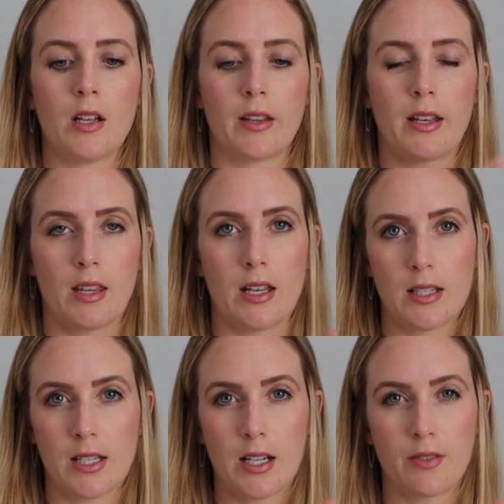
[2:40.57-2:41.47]
like the
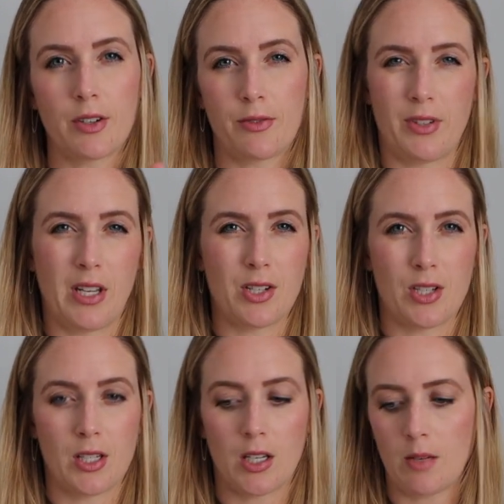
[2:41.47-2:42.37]
inside of your flange
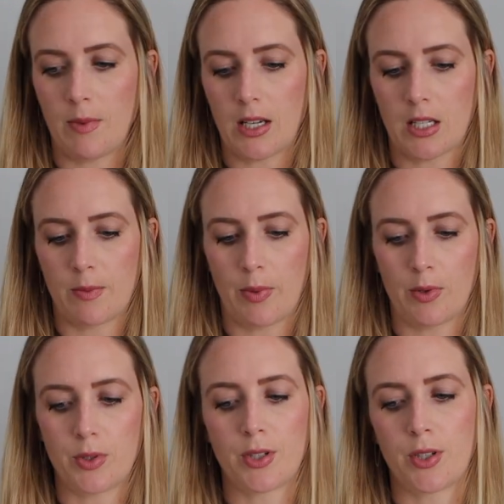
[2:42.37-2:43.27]
isn't going to be
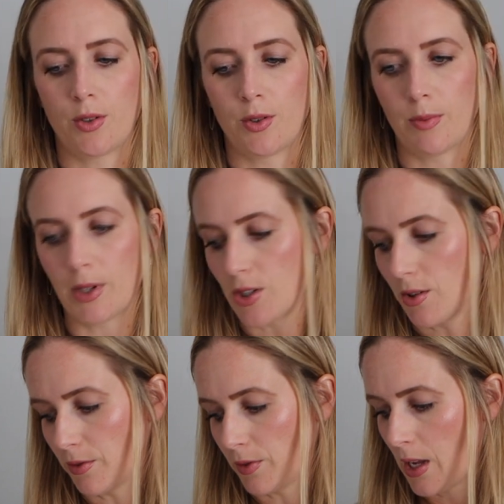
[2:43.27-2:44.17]
exposed to a bunch
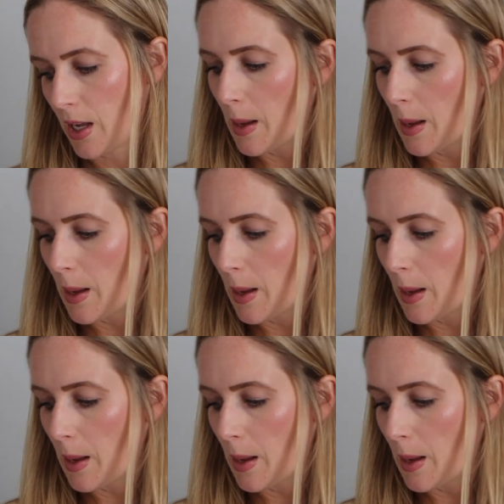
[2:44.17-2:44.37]
of